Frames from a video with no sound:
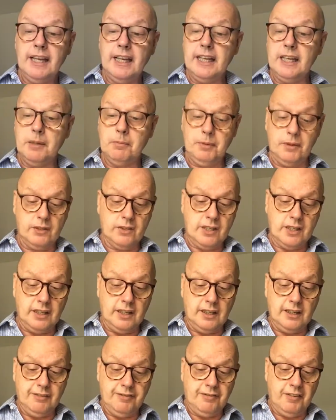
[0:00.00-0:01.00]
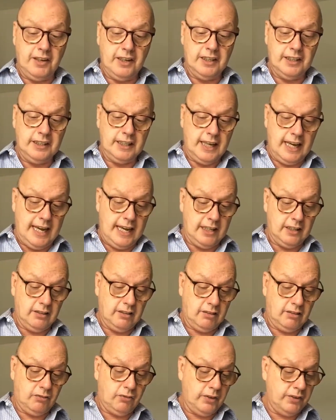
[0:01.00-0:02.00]
labels that I find at
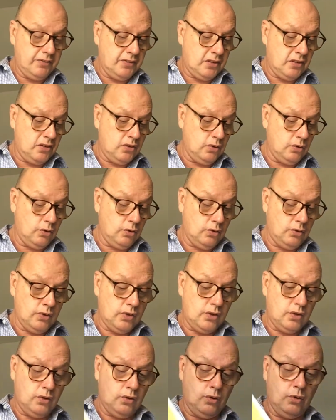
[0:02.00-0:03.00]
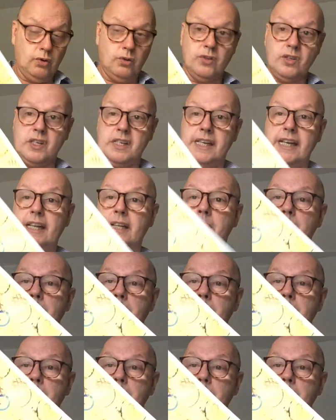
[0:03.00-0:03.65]
thrift stores or sale